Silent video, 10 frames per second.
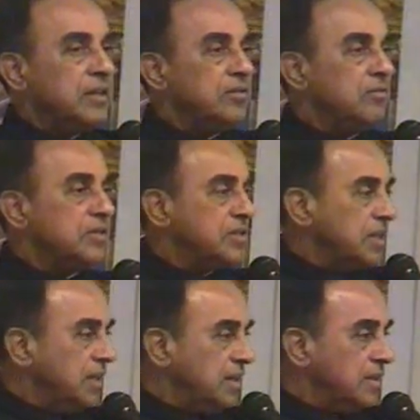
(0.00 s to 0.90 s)
you will
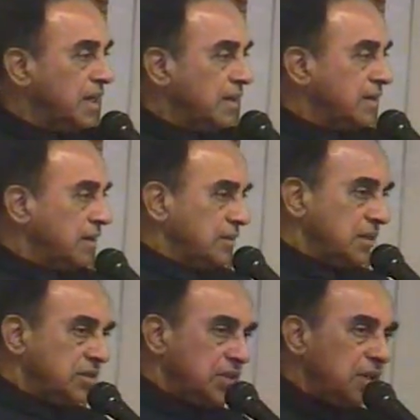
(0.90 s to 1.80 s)
see that the
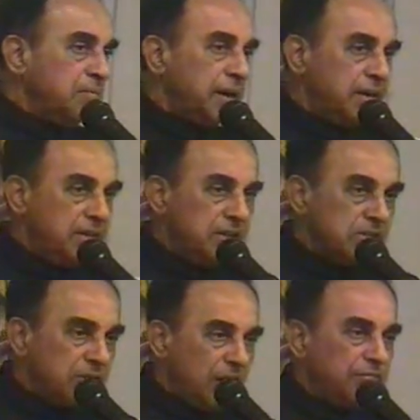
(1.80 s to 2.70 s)
seabed
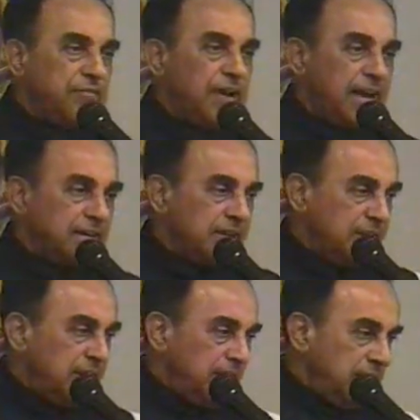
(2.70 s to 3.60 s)
is not flat.
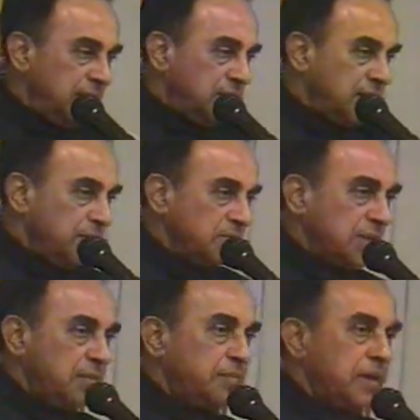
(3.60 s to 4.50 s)
It comes
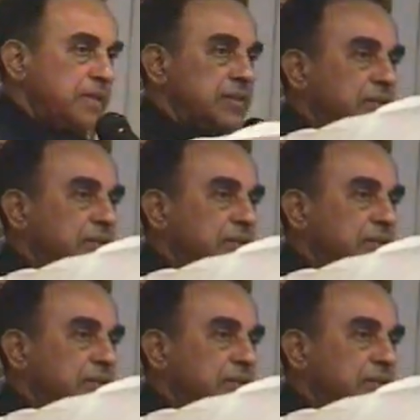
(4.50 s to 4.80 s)
up as